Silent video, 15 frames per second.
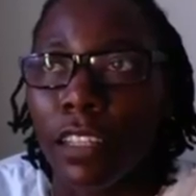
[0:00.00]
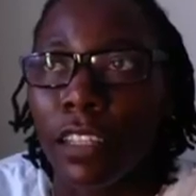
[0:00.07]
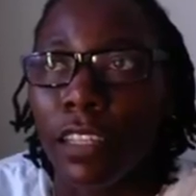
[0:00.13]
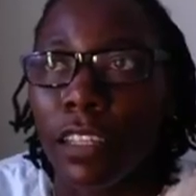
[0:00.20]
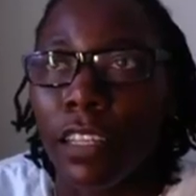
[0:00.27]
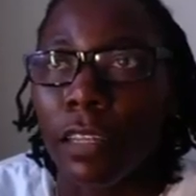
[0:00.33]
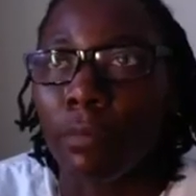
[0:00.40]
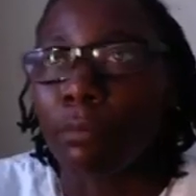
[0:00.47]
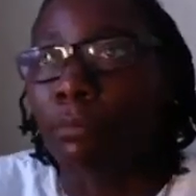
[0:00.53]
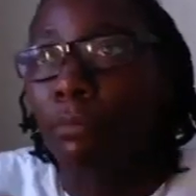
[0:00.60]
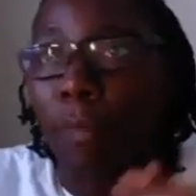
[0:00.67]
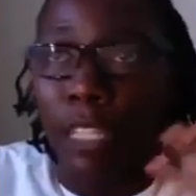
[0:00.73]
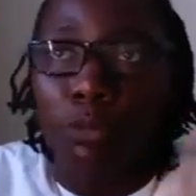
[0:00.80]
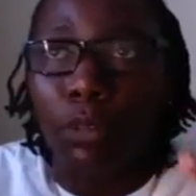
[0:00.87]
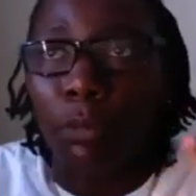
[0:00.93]
it
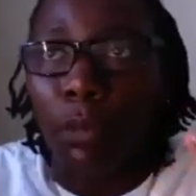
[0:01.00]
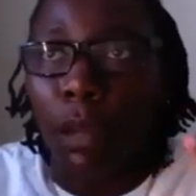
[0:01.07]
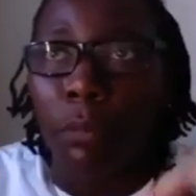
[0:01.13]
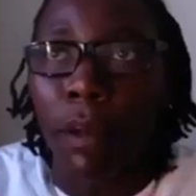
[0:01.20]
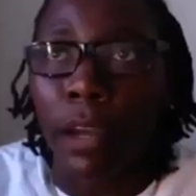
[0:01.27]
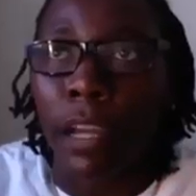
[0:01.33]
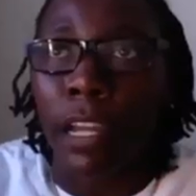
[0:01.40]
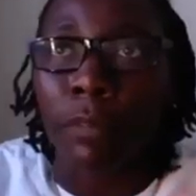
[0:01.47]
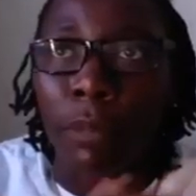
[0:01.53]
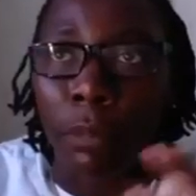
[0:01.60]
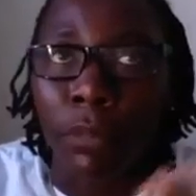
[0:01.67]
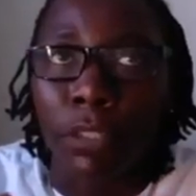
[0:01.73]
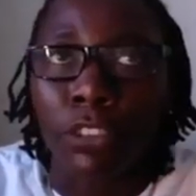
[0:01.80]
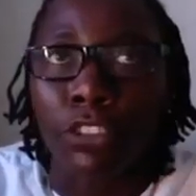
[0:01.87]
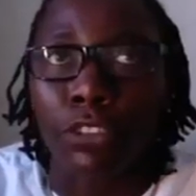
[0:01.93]
messed with my mind, my
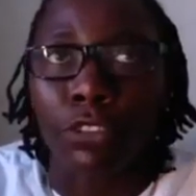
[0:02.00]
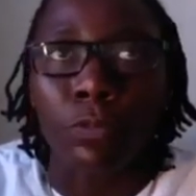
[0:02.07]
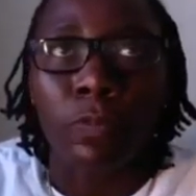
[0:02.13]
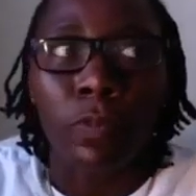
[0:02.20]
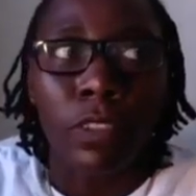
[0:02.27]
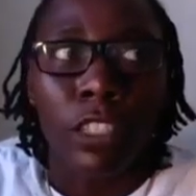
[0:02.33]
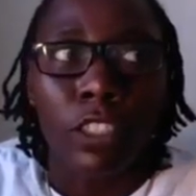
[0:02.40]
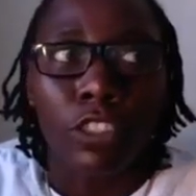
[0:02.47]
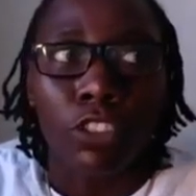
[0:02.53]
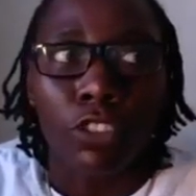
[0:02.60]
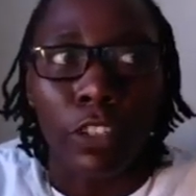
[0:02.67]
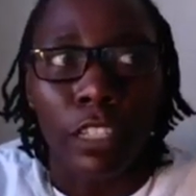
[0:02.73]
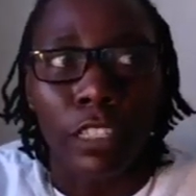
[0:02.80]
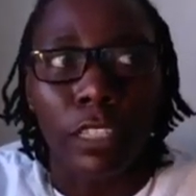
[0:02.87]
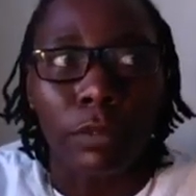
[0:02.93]
mental. So
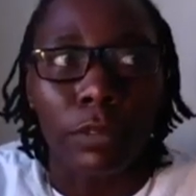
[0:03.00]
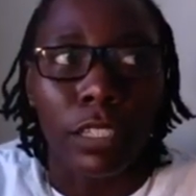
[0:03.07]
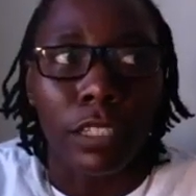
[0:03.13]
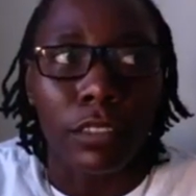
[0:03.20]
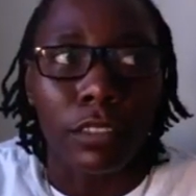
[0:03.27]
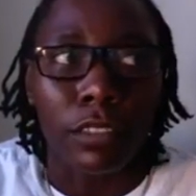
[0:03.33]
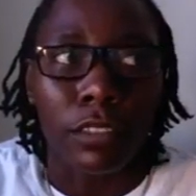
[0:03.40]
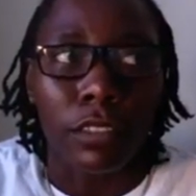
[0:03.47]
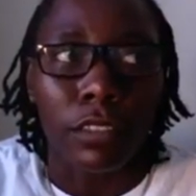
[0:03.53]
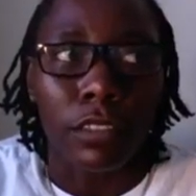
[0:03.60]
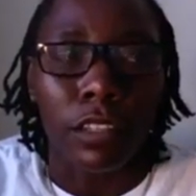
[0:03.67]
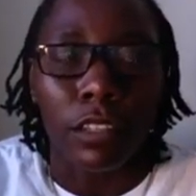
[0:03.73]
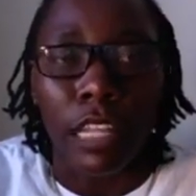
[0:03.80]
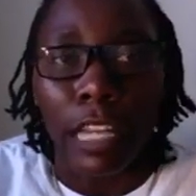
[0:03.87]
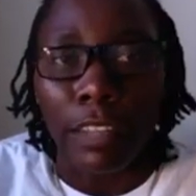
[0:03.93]
I ended up getting a
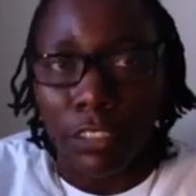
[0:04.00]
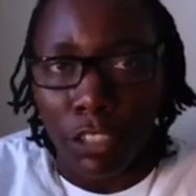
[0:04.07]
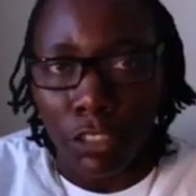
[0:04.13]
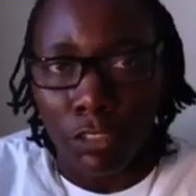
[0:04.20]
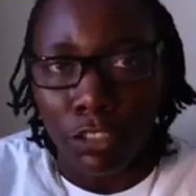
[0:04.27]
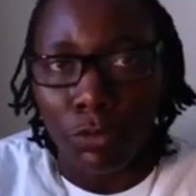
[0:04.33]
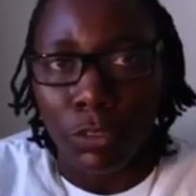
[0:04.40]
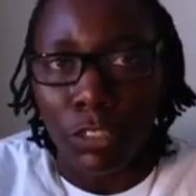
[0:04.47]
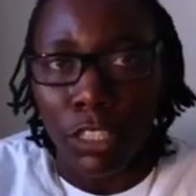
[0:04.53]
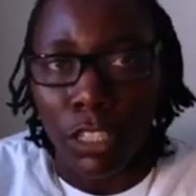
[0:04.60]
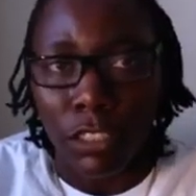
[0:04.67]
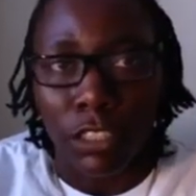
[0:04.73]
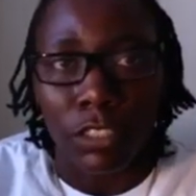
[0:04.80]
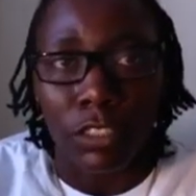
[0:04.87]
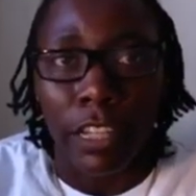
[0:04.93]
life coach, which I
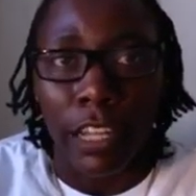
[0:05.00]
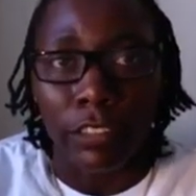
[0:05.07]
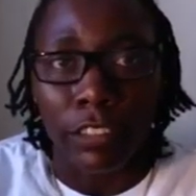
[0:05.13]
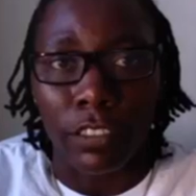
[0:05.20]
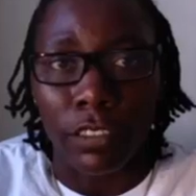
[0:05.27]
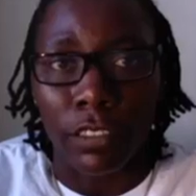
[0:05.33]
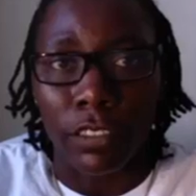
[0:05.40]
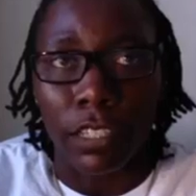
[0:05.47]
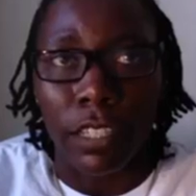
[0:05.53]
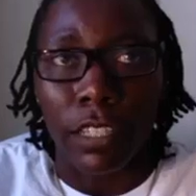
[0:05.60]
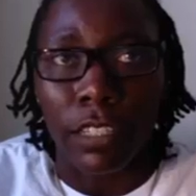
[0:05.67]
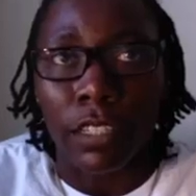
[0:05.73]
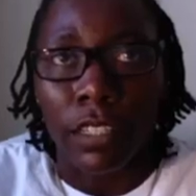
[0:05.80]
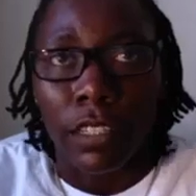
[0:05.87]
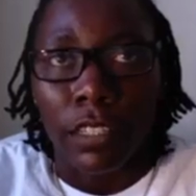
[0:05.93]
still have to this
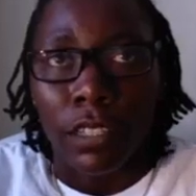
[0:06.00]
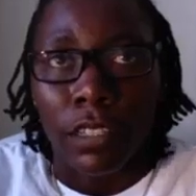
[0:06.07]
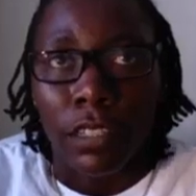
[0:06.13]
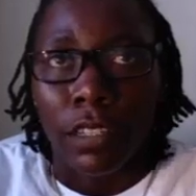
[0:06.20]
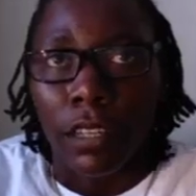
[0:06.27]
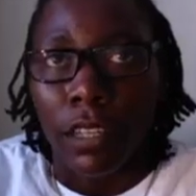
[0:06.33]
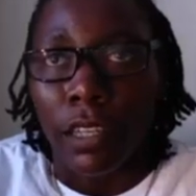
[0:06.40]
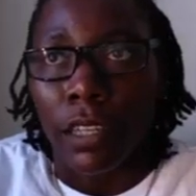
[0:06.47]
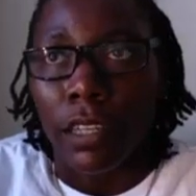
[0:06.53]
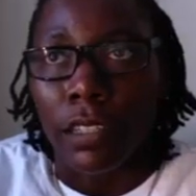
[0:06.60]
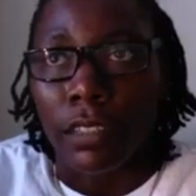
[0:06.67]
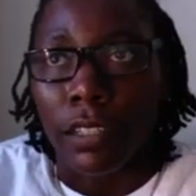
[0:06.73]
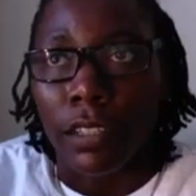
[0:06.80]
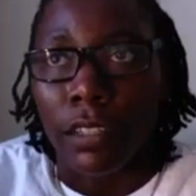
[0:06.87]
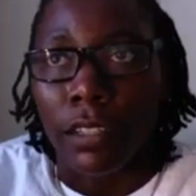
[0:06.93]
day.
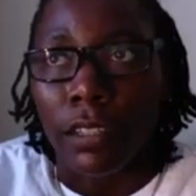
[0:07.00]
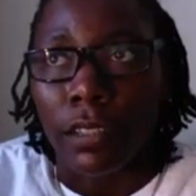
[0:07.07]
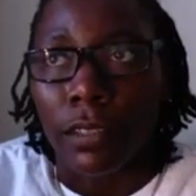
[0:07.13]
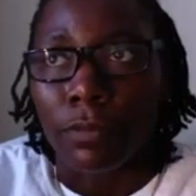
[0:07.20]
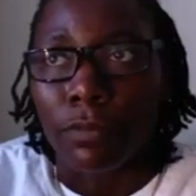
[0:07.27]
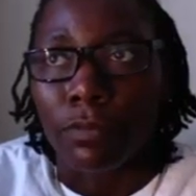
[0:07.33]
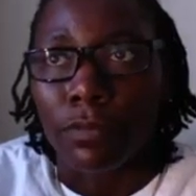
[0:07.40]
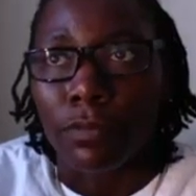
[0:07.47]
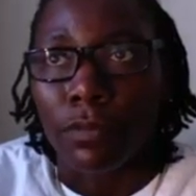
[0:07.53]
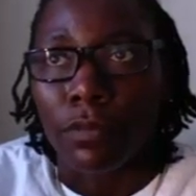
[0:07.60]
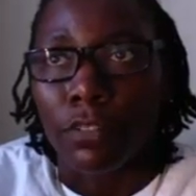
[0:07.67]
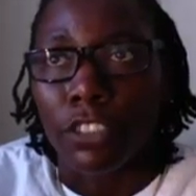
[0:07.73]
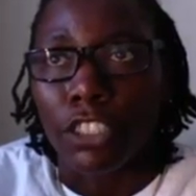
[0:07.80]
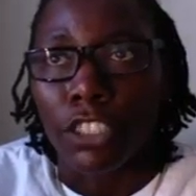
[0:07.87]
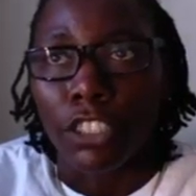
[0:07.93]
And
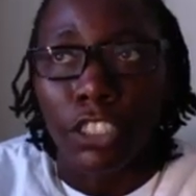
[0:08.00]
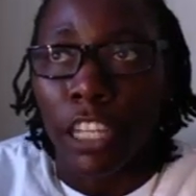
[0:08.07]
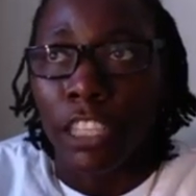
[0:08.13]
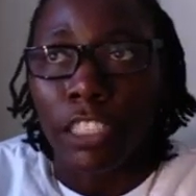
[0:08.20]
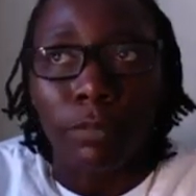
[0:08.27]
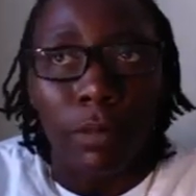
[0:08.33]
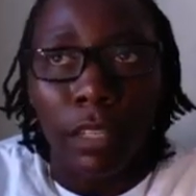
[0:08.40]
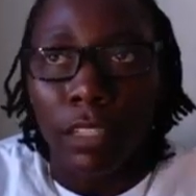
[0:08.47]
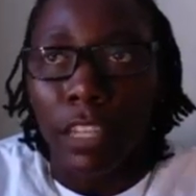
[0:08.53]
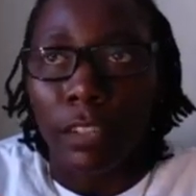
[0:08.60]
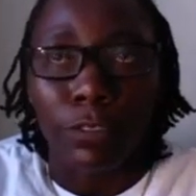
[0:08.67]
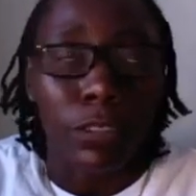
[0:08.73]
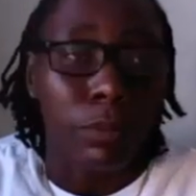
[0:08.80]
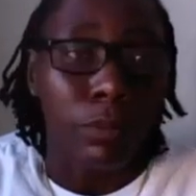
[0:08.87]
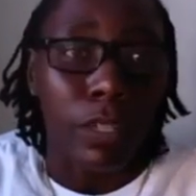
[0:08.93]
she changed my
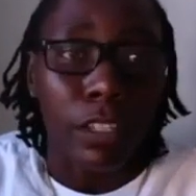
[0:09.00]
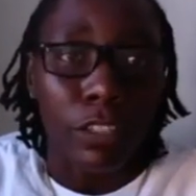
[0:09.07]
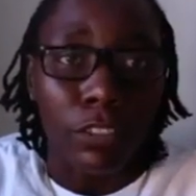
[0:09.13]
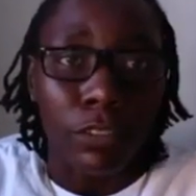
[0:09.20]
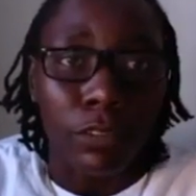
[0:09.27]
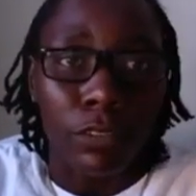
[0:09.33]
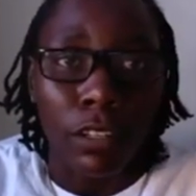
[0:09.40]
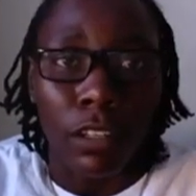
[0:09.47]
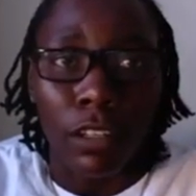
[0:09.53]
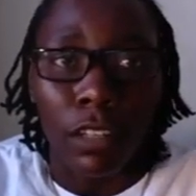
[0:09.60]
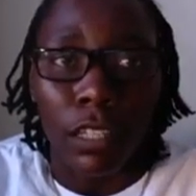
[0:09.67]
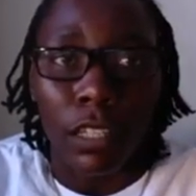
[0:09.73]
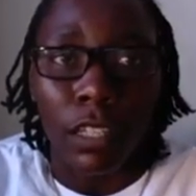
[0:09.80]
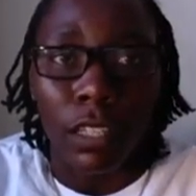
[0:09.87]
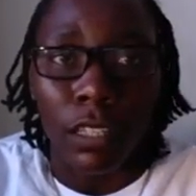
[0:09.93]
life for the better
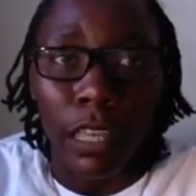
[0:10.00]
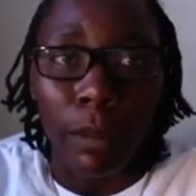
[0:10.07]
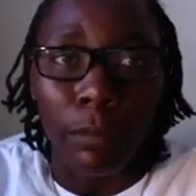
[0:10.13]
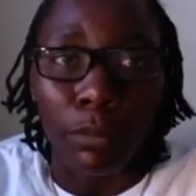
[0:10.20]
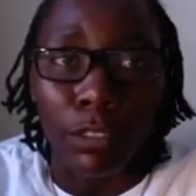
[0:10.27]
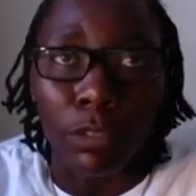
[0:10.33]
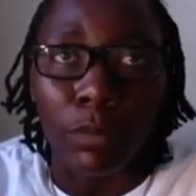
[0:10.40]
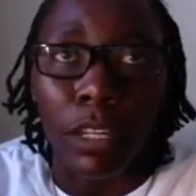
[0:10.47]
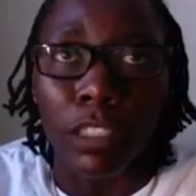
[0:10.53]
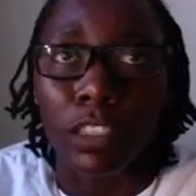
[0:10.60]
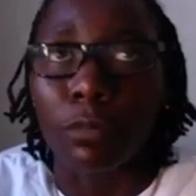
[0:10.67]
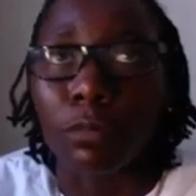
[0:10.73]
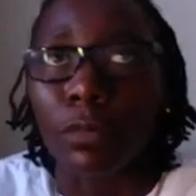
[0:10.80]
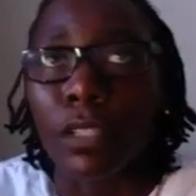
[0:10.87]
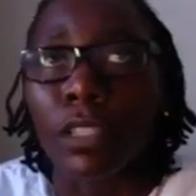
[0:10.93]
in that
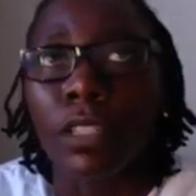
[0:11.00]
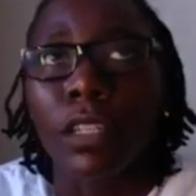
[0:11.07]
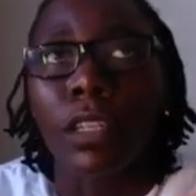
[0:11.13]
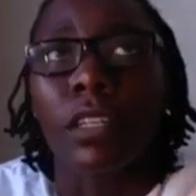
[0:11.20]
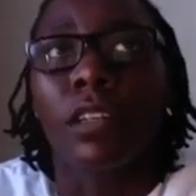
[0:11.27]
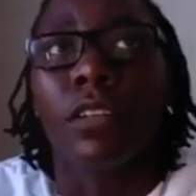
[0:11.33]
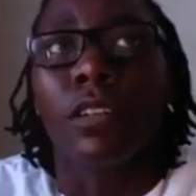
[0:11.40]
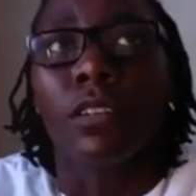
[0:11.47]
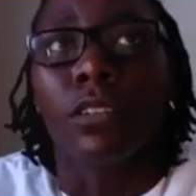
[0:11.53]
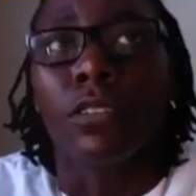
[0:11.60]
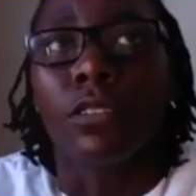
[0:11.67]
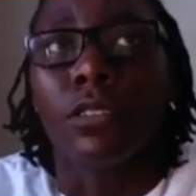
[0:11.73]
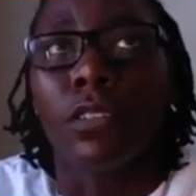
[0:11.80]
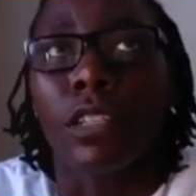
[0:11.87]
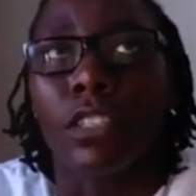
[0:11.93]
perspective. But
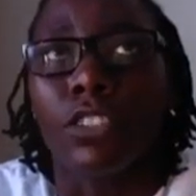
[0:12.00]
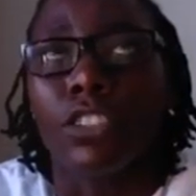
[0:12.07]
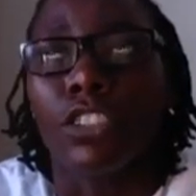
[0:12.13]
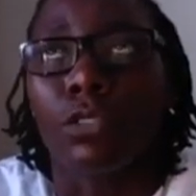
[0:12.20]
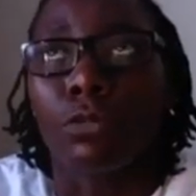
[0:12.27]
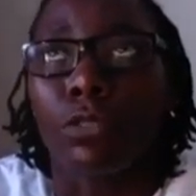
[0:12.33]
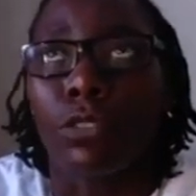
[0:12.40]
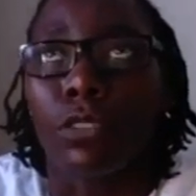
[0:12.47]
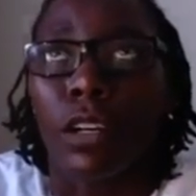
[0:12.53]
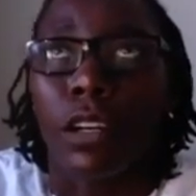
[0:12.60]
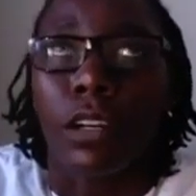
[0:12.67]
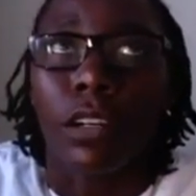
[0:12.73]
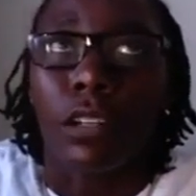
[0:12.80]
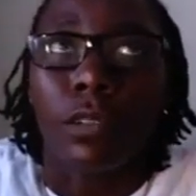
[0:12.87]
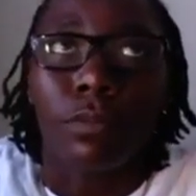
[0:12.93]
in
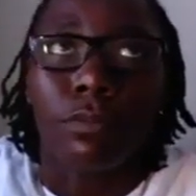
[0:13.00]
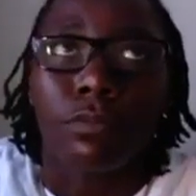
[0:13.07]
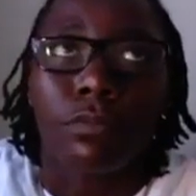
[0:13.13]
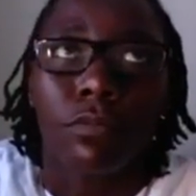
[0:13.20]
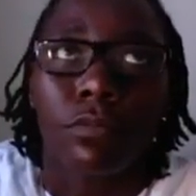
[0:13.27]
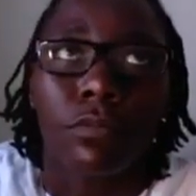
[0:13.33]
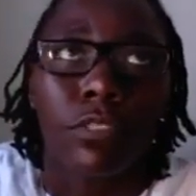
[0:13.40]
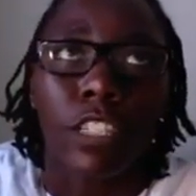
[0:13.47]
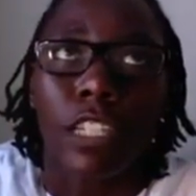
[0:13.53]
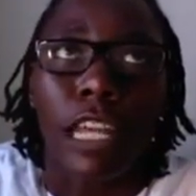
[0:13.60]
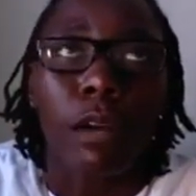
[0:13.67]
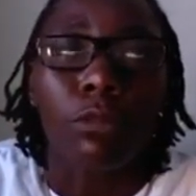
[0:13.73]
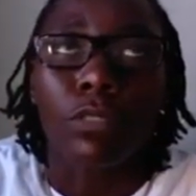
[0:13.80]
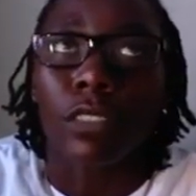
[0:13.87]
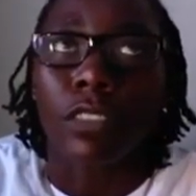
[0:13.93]
general, yeah,
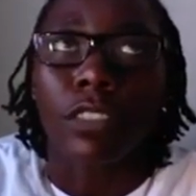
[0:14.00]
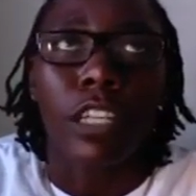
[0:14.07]
that was the